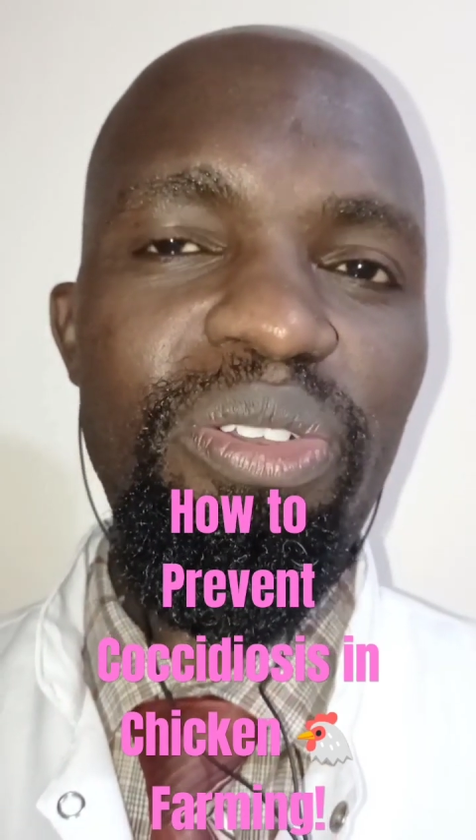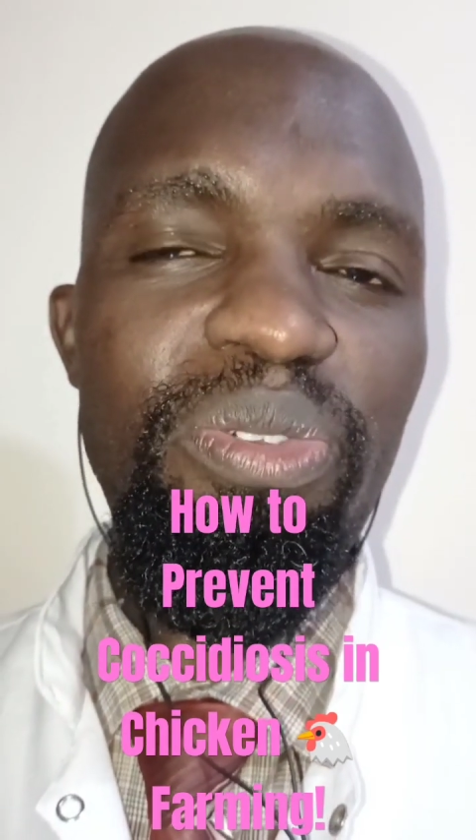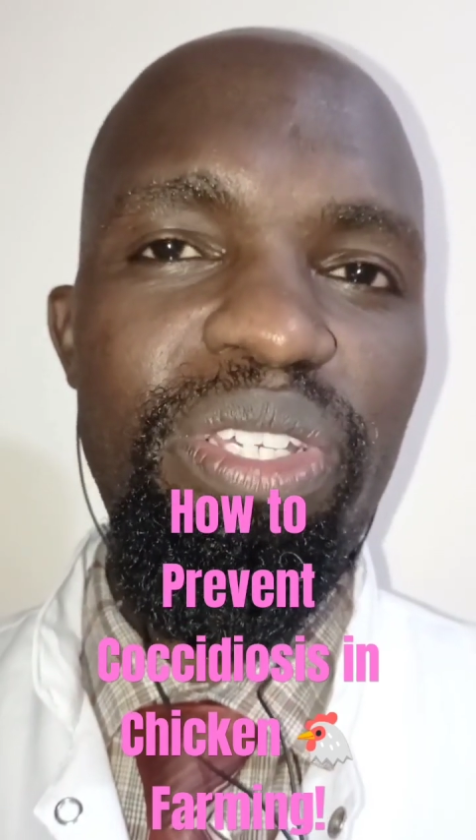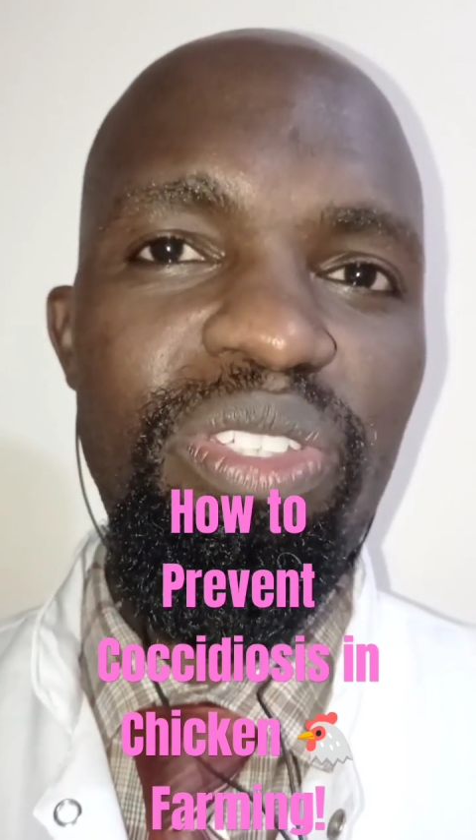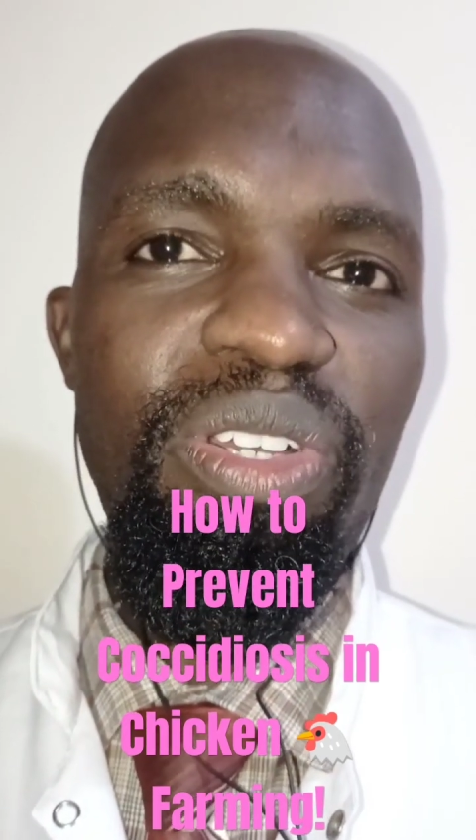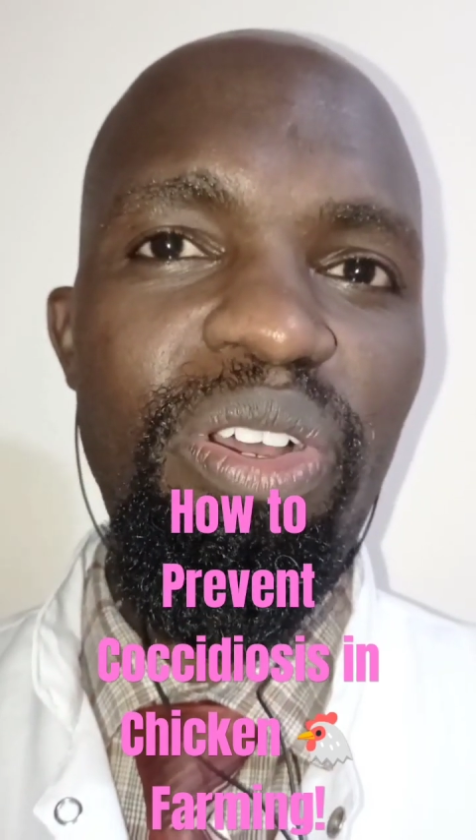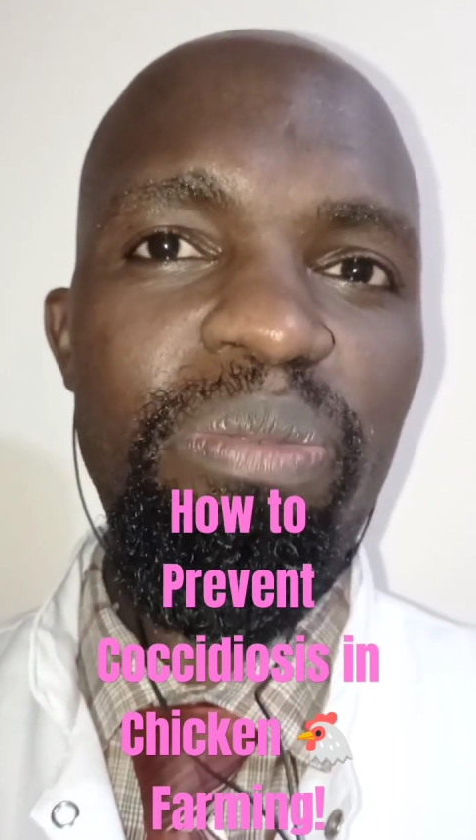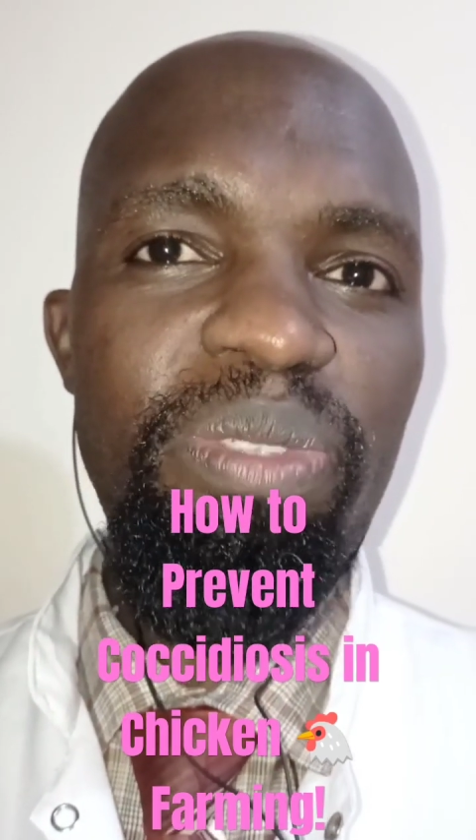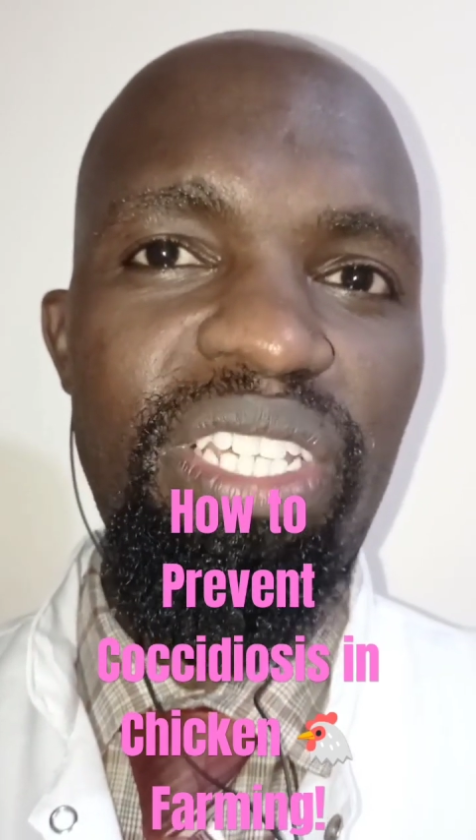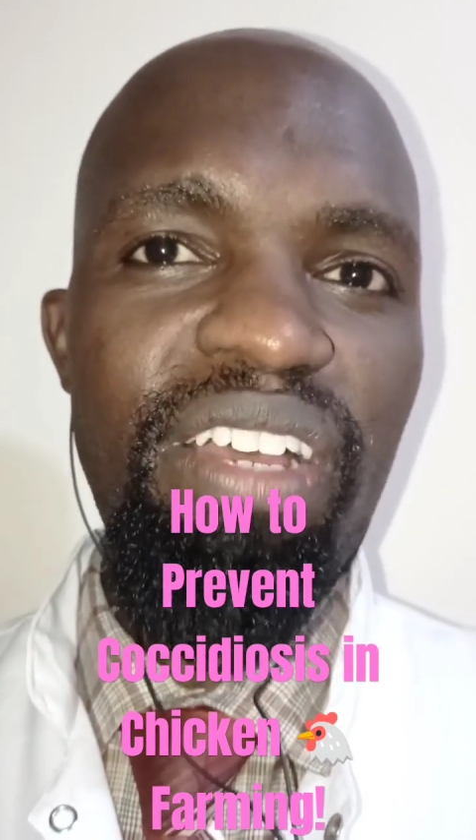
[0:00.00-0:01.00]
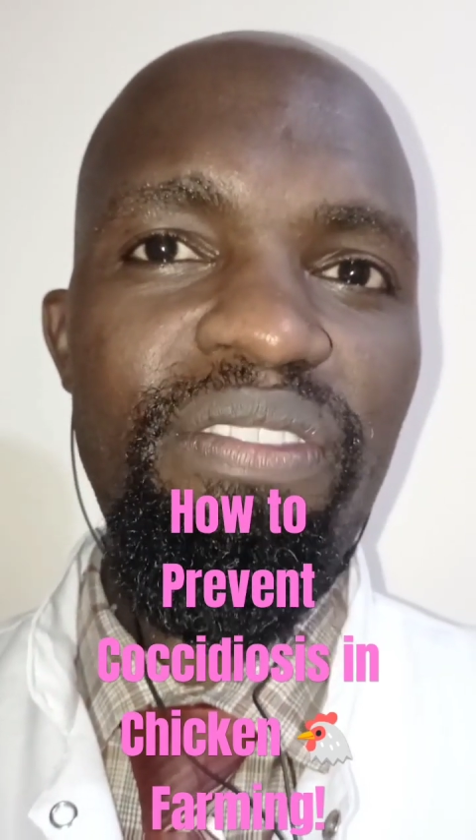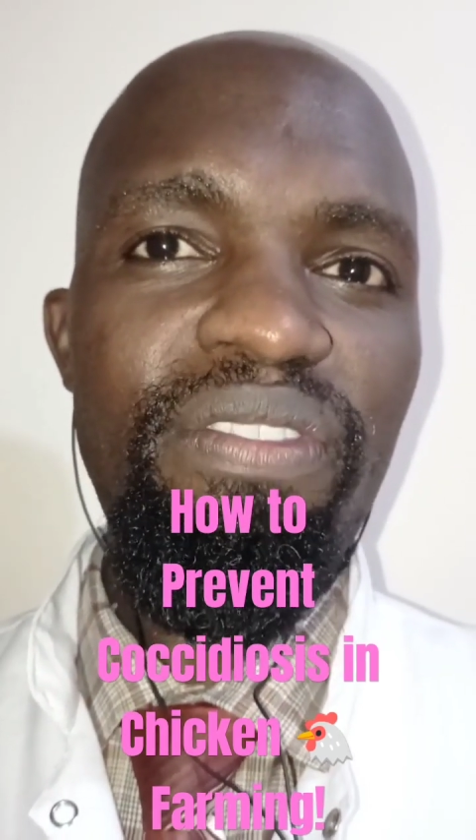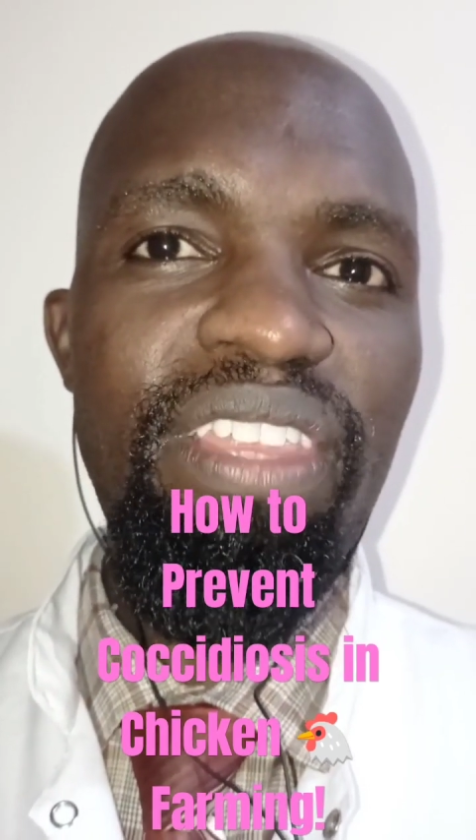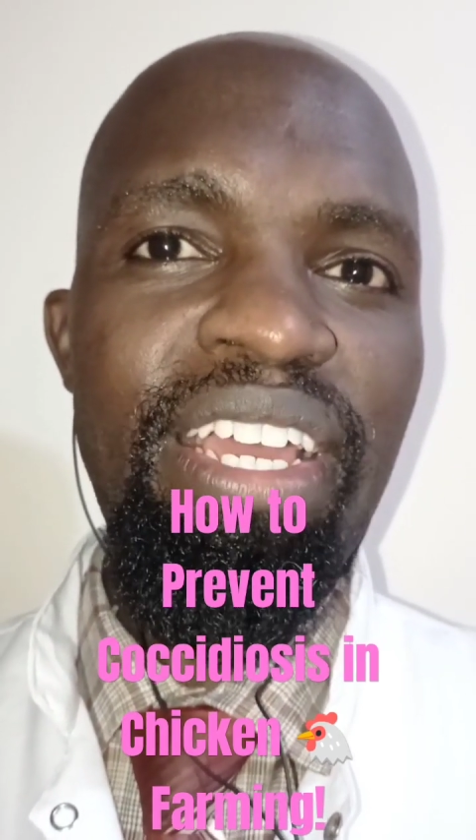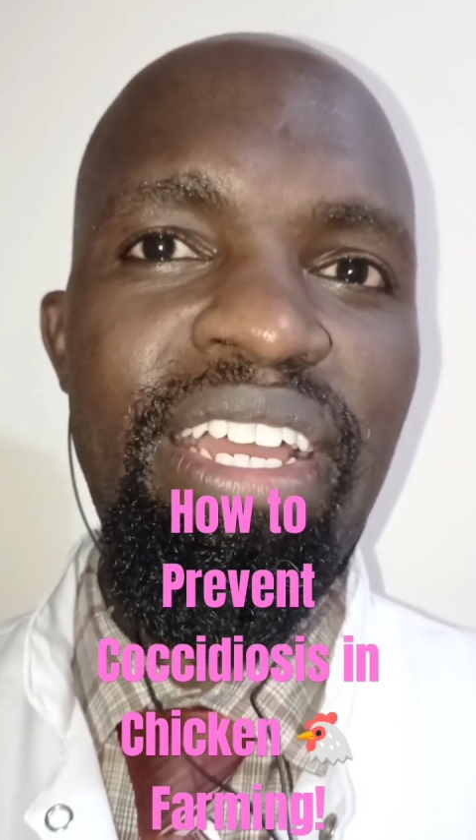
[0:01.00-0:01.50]
Always
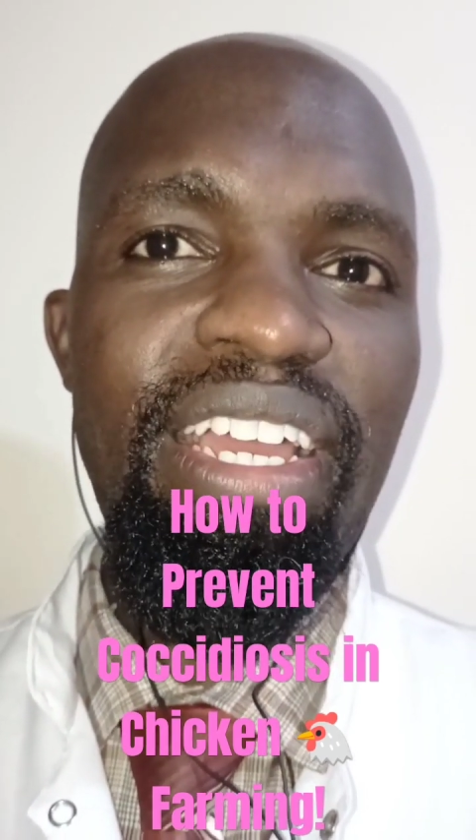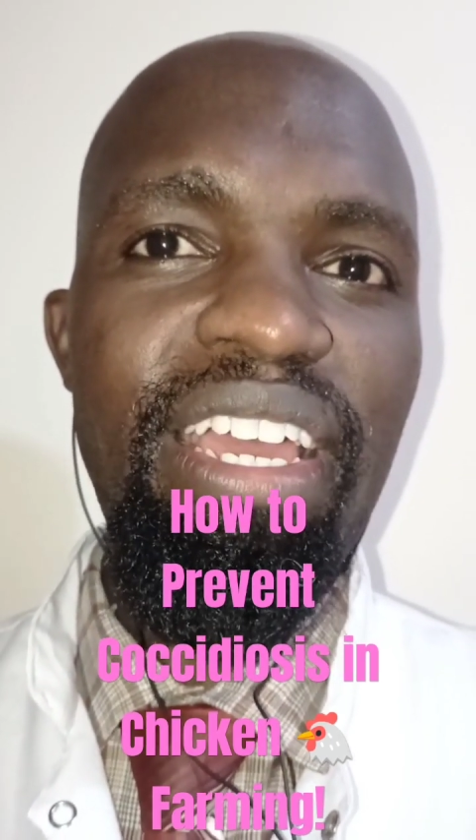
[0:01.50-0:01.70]
observe the